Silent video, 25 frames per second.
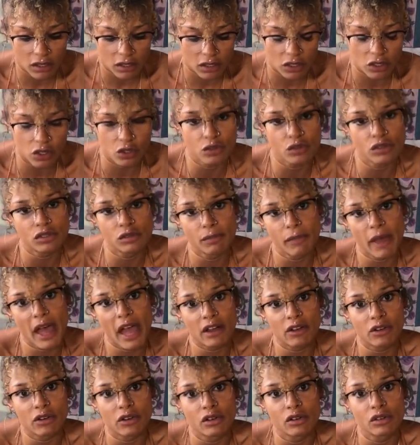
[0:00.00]
used
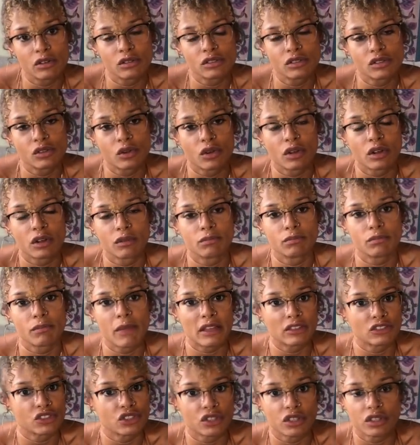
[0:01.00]
macros or
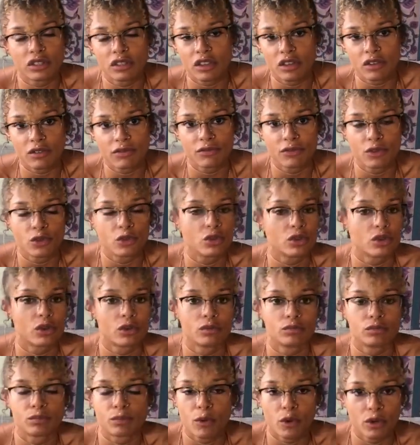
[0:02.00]
measured their food
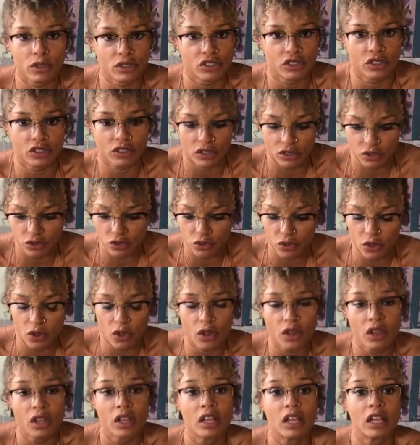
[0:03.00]
or portion
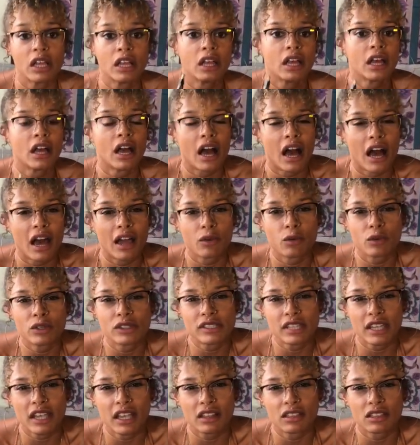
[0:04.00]
control, I would
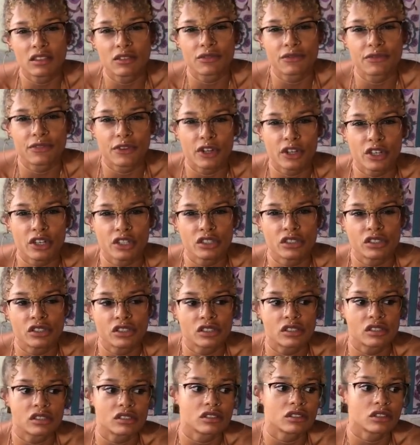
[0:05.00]
take the
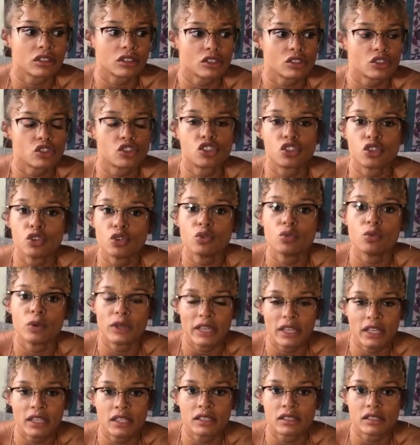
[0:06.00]
first 2
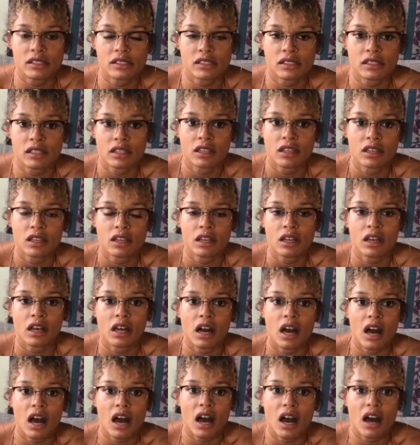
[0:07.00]
weeks
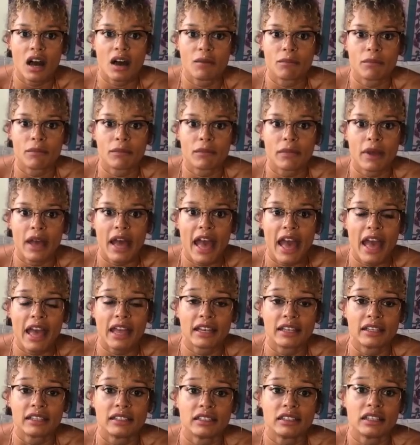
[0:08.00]

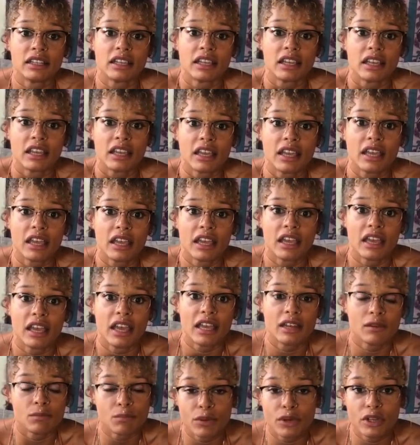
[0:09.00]
and
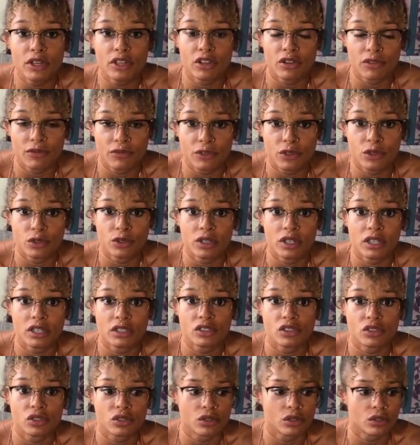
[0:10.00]
input your food
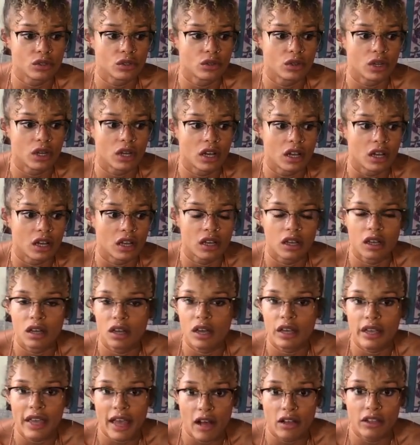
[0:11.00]
into
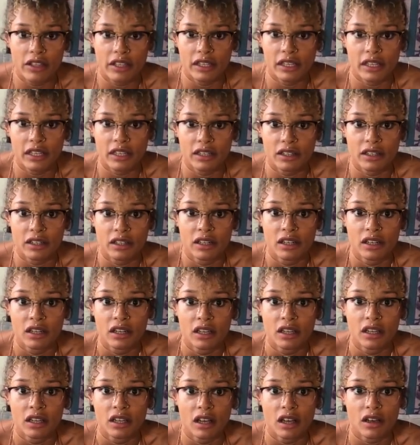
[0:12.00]
a calculator,
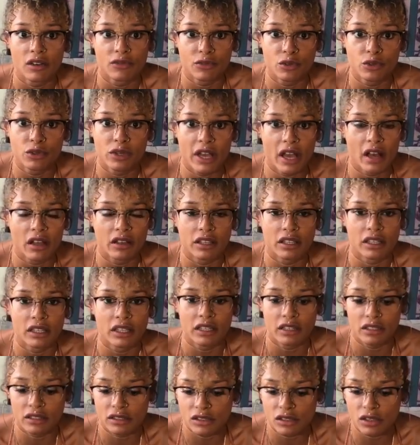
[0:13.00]
a food
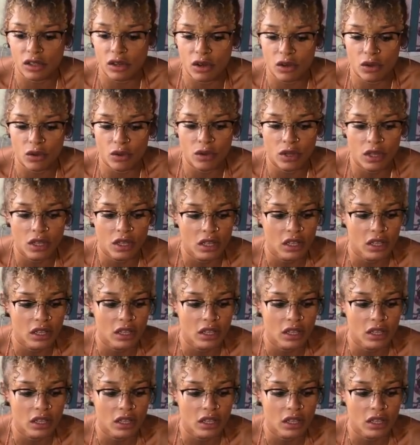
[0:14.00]
calculator. So